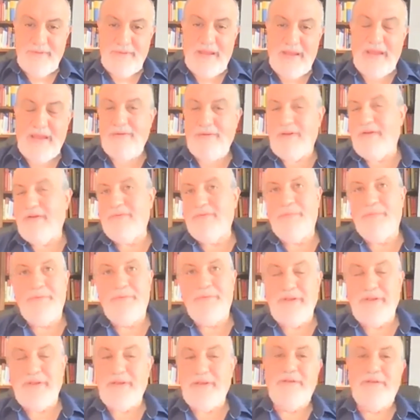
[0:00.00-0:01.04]
I don't have to
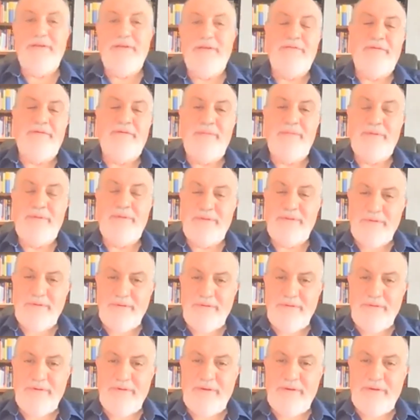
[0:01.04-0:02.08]
predict the environment.
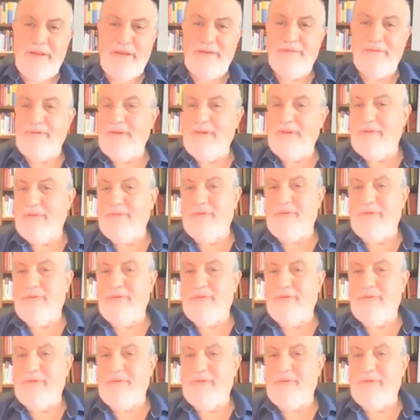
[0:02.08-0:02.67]
I don't need